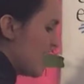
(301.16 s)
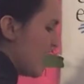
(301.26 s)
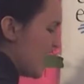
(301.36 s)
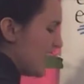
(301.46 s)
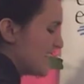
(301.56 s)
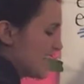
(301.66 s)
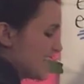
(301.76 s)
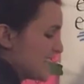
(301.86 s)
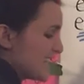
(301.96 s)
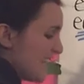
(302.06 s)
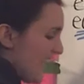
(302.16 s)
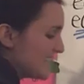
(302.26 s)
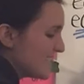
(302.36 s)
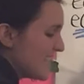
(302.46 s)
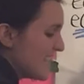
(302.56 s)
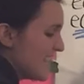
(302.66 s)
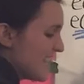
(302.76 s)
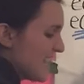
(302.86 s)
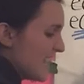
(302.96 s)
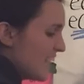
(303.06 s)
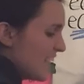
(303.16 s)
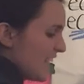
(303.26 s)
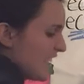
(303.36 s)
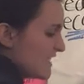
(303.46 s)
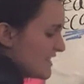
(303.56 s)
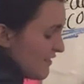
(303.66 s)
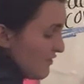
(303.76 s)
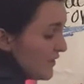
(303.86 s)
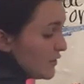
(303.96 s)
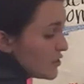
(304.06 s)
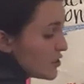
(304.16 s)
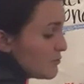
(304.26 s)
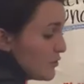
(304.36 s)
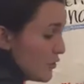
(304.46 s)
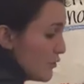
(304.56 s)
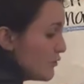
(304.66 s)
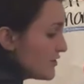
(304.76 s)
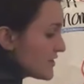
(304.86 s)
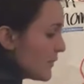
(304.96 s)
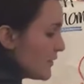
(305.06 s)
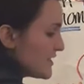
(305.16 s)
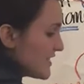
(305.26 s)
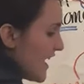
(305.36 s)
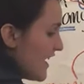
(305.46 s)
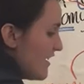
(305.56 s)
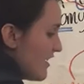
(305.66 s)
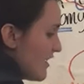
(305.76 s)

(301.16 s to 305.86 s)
Is it sandy? Does it feel smooth, someone said?